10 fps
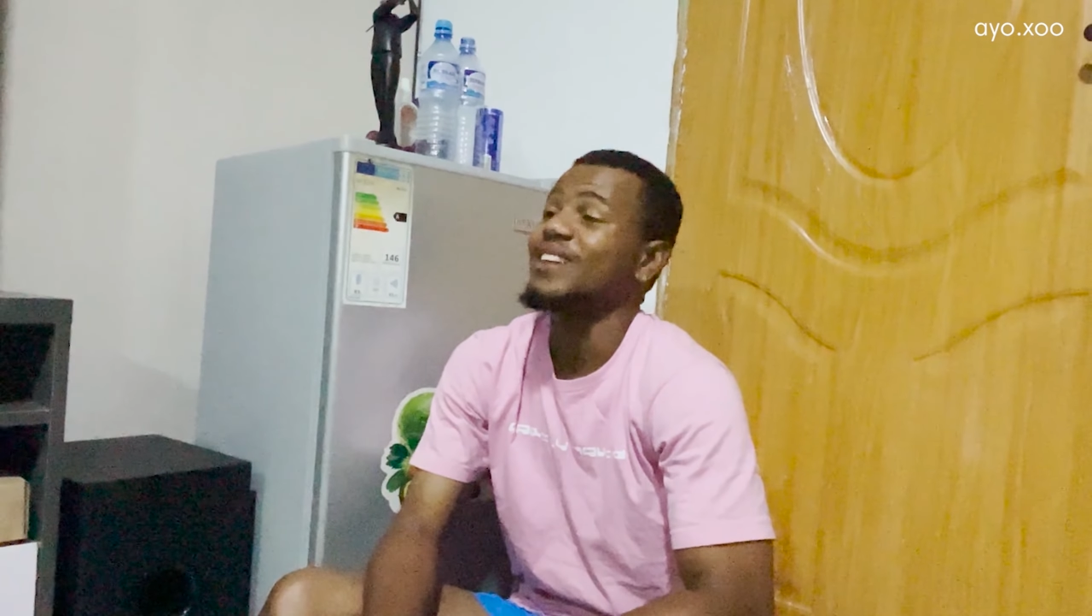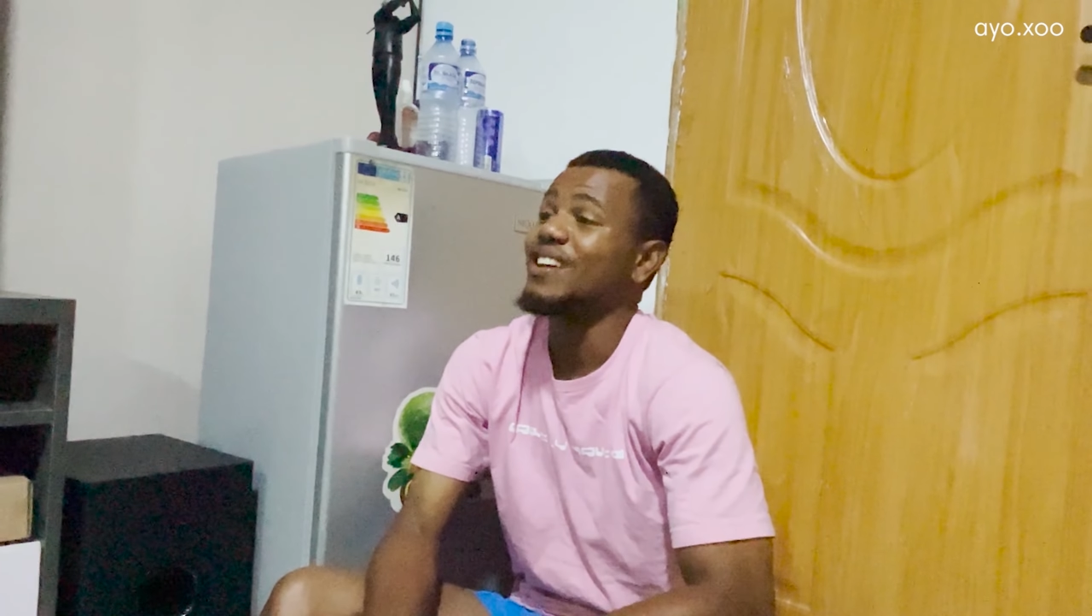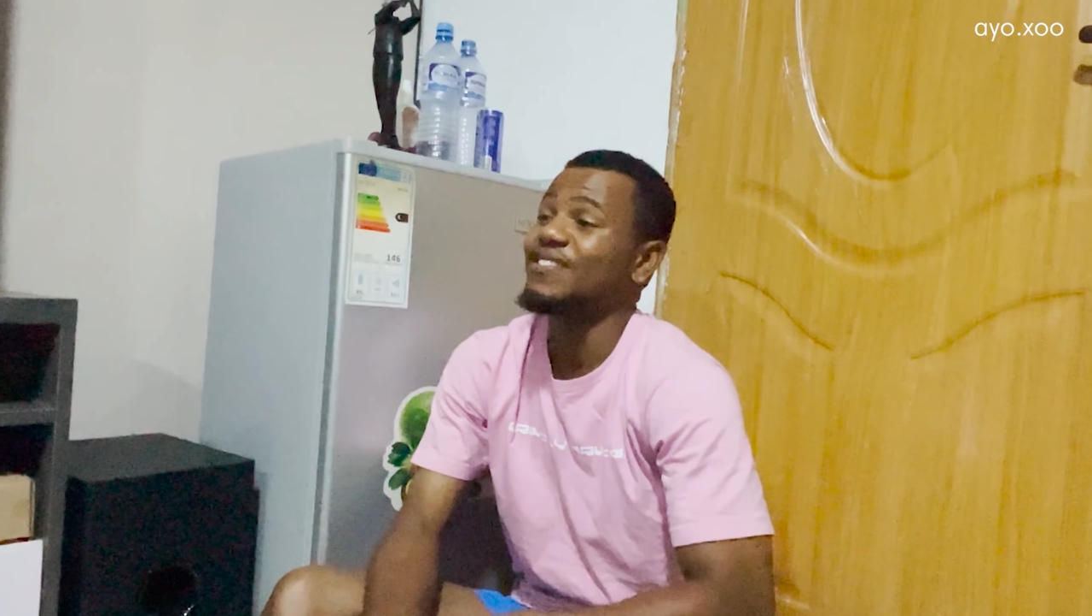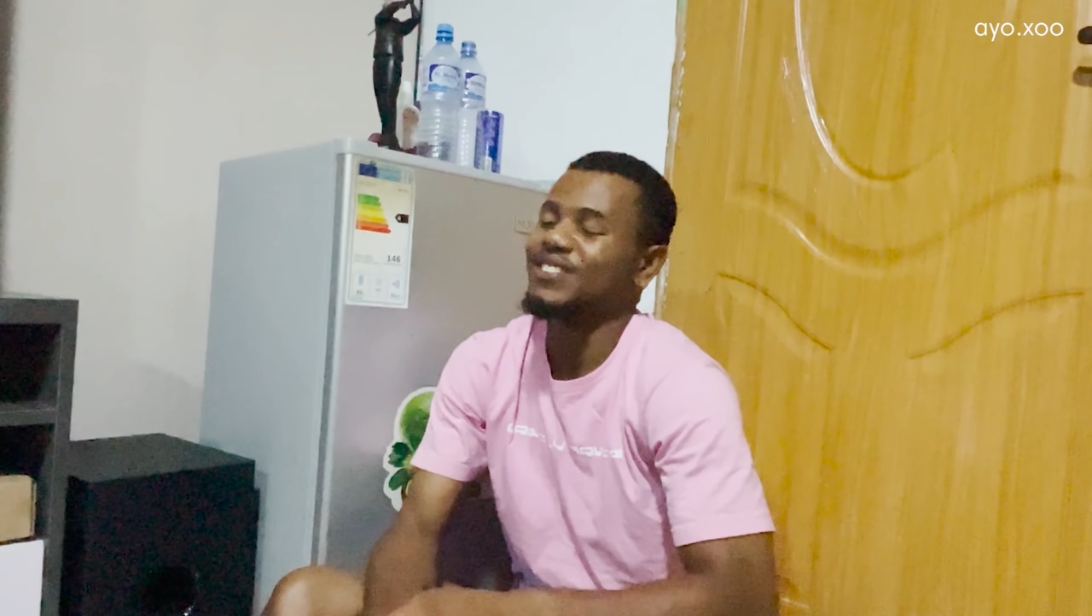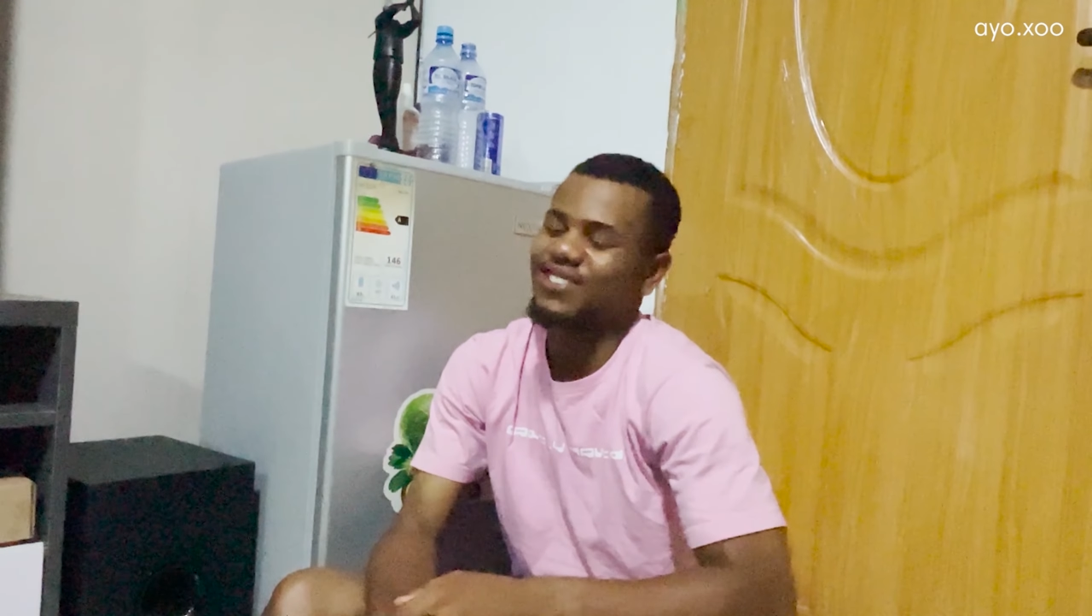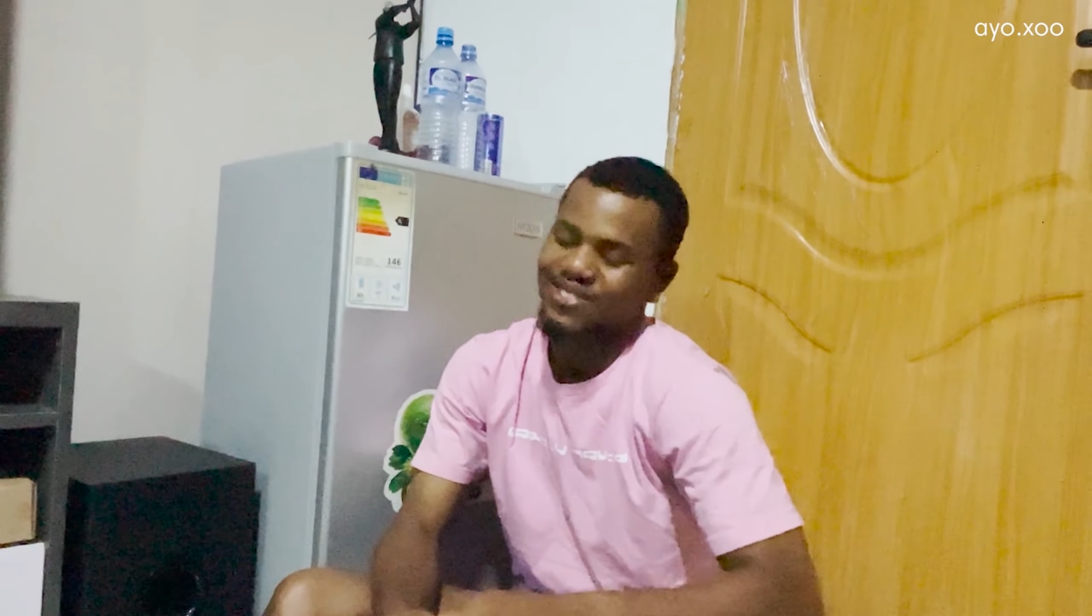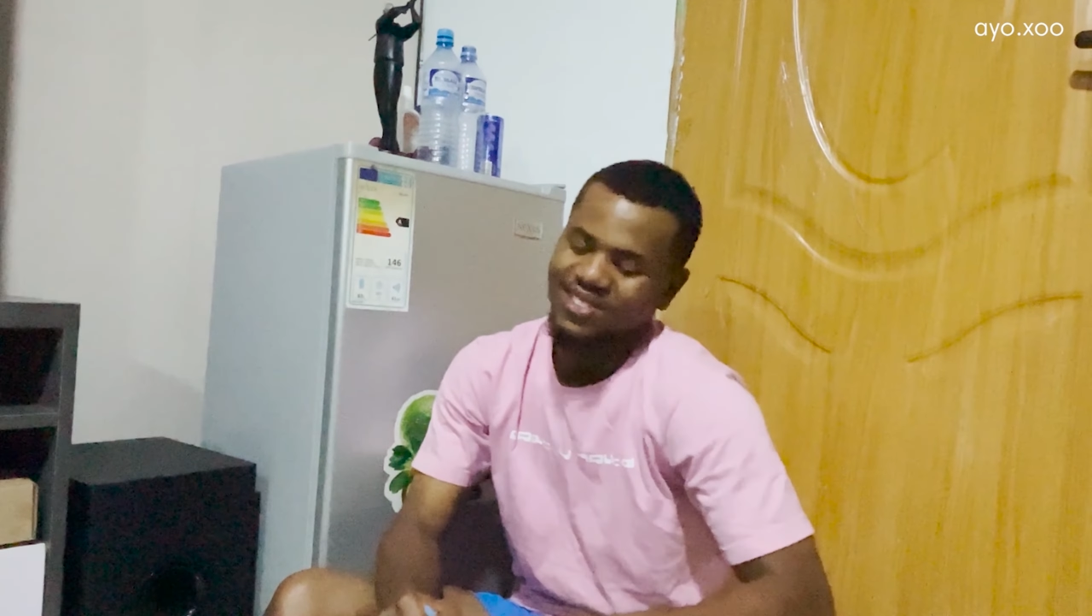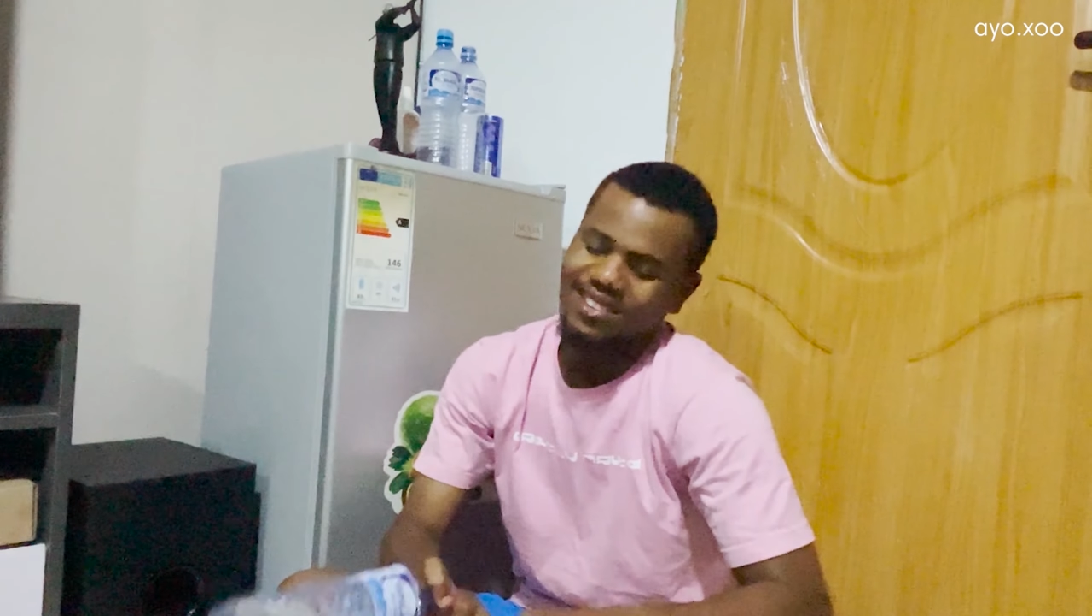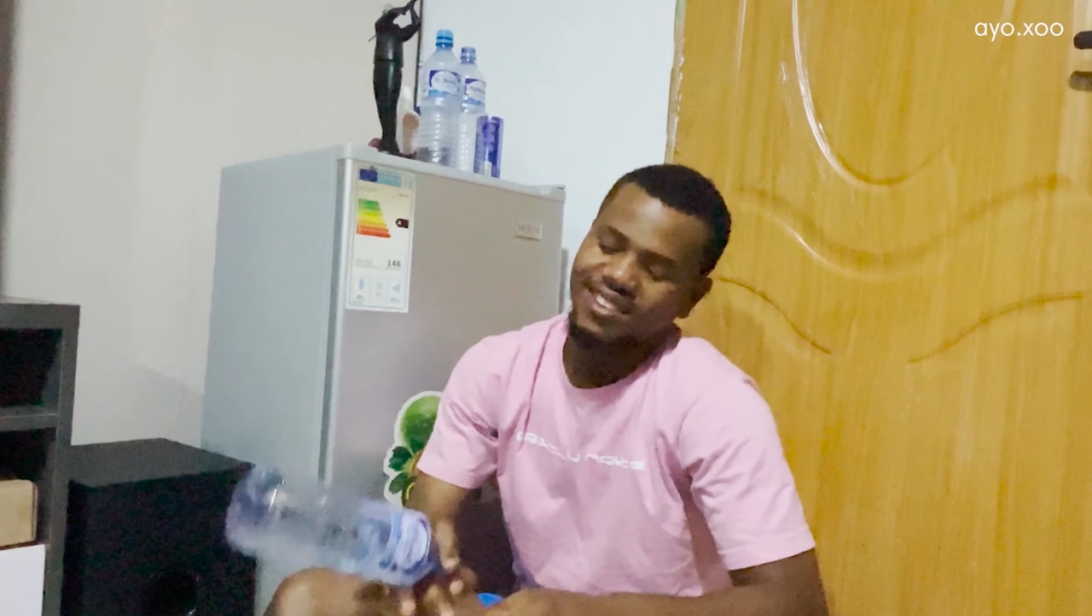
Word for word: For that video,